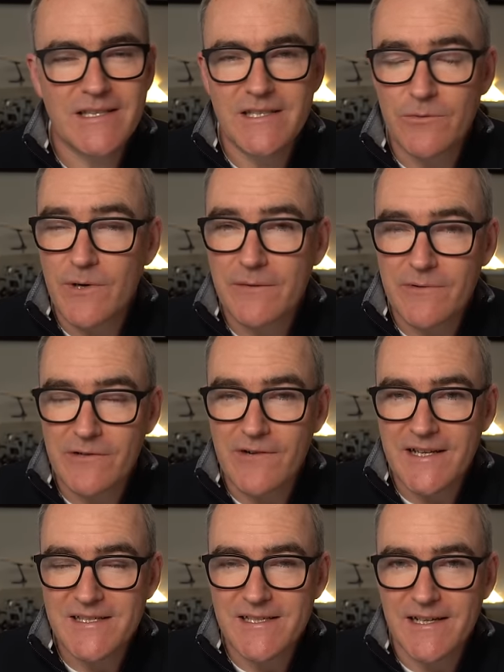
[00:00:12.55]
do I
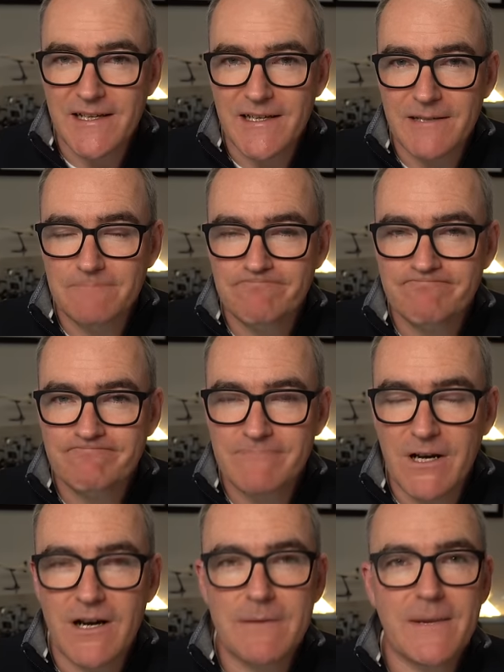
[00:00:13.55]
regret selling it?
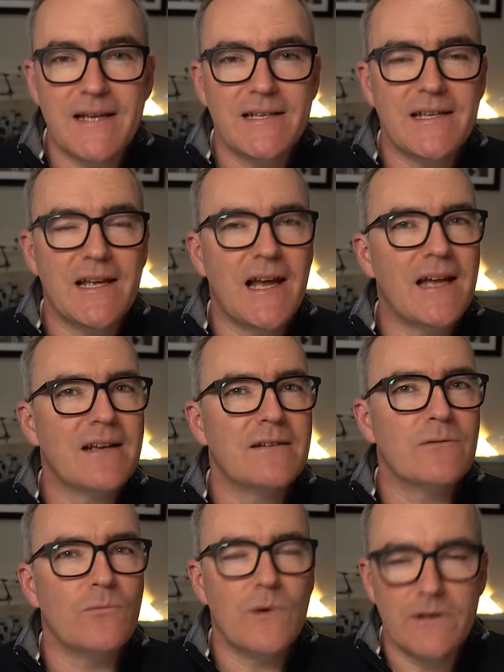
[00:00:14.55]
I'm Andy, and
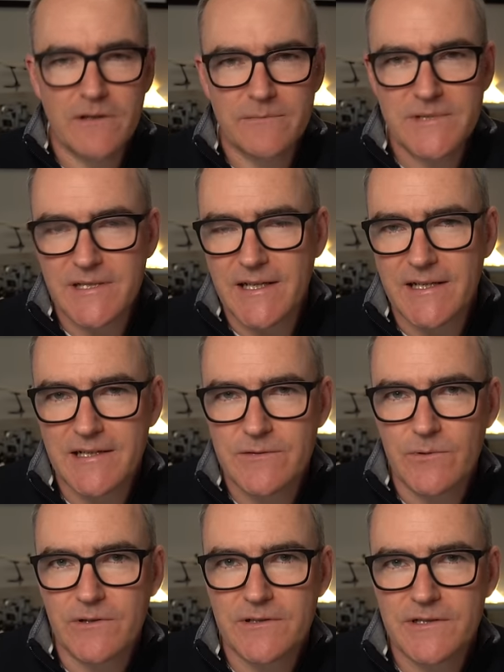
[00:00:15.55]
welcome to the English
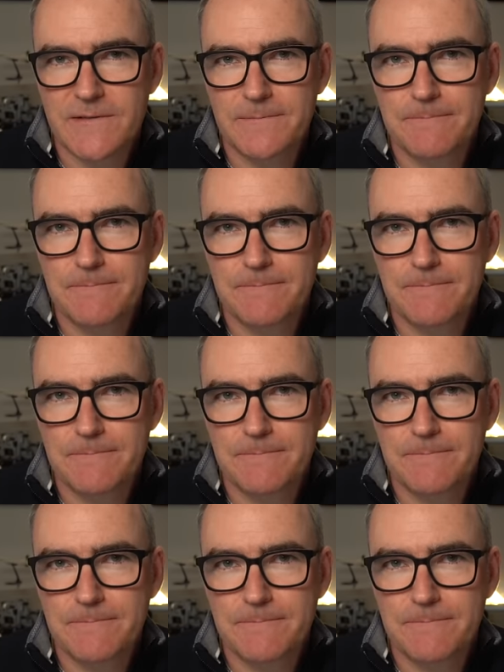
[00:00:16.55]
Watch.